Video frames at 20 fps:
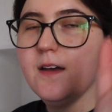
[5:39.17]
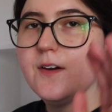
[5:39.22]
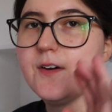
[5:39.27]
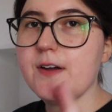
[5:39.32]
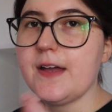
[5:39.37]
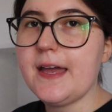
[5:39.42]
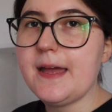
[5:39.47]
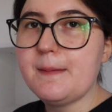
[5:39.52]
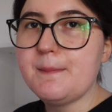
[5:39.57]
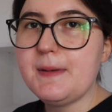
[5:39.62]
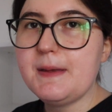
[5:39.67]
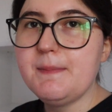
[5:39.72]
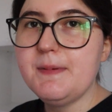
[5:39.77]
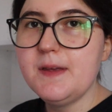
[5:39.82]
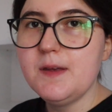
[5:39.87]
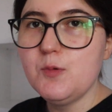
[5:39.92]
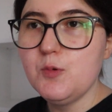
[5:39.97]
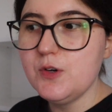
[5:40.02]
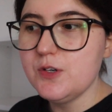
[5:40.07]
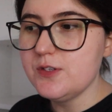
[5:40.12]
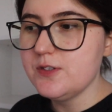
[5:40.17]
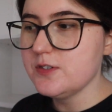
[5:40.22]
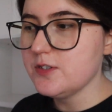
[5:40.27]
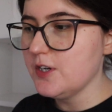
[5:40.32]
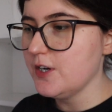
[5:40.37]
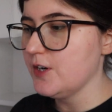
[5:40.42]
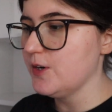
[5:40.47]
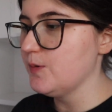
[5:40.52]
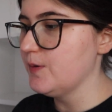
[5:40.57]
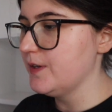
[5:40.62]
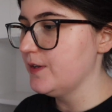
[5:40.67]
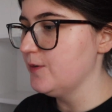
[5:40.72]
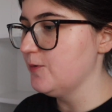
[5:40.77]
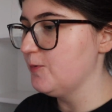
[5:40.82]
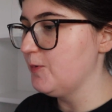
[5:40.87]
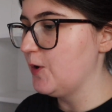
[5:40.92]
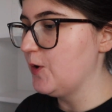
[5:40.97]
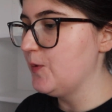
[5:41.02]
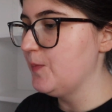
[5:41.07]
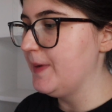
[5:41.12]
Okay, maybe we'll start with
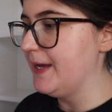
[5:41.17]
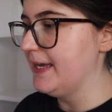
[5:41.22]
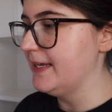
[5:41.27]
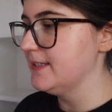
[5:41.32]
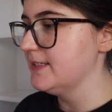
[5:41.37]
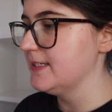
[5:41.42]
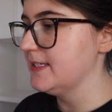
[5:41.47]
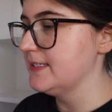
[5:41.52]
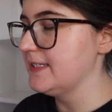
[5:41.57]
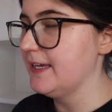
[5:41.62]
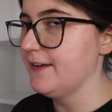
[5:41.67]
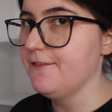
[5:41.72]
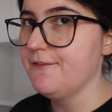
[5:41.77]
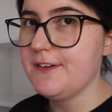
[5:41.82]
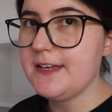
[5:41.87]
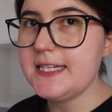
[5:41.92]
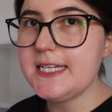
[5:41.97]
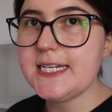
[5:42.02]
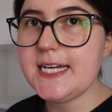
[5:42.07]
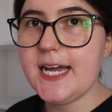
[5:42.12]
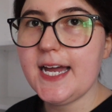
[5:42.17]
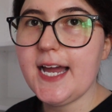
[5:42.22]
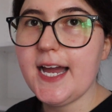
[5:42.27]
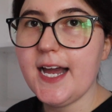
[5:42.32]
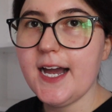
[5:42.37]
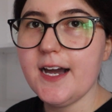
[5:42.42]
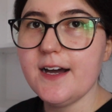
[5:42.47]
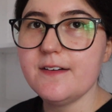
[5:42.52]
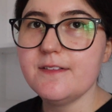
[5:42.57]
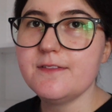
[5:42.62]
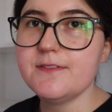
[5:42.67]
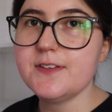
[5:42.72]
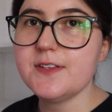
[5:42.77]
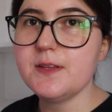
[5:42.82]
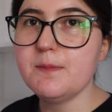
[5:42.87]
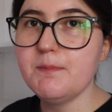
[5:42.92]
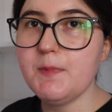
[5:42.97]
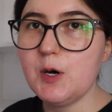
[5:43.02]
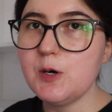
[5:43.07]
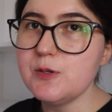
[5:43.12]
romance because I feel like I have
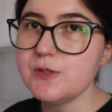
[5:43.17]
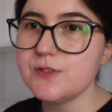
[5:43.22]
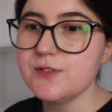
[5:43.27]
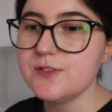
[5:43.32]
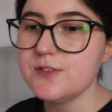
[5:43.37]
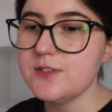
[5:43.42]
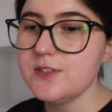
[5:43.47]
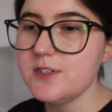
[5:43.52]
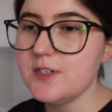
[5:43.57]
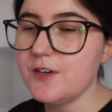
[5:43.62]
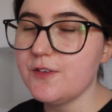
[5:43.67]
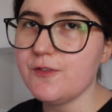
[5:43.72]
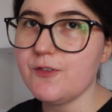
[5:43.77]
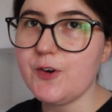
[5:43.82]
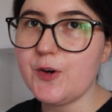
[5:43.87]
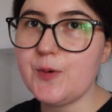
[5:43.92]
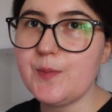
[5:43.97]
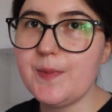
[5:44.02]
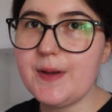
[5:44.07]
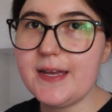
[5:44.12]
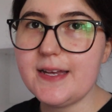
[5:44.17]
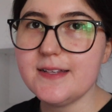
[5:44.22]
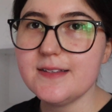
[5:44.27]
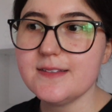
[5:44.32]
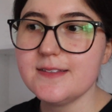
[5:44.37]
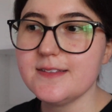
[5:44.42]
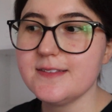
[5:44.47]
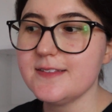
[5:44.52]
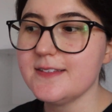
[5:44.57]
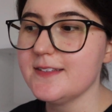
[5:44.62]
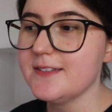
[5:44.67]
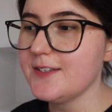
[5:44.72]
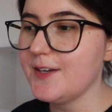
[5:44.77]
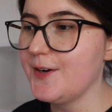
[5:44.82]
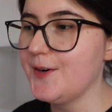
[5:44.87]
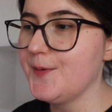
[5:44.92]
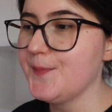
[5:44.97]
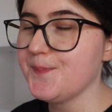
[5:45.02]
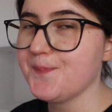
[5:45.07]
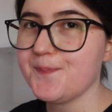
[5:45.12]
the most of romance,
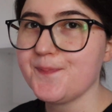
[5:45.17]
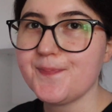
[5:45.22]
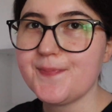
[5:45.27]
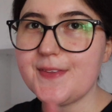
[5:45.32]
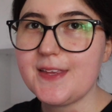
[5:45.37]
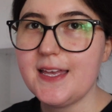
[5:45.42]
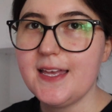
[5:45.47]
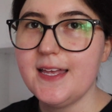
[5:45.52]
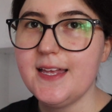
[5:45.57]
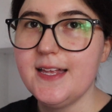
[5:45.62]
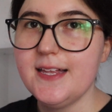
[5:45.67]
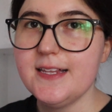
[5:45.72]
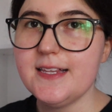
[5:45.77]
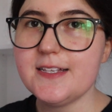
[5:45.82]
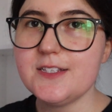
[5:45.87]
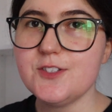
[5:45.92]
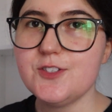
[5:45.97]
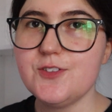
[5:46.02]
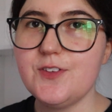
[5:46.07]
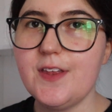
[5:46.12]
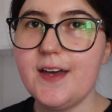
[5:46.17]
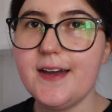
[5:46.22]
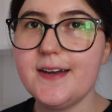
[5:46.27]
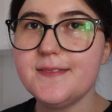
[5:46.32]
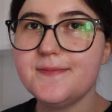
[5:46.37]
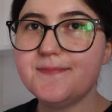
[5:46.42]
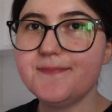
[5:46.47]
so let's do that.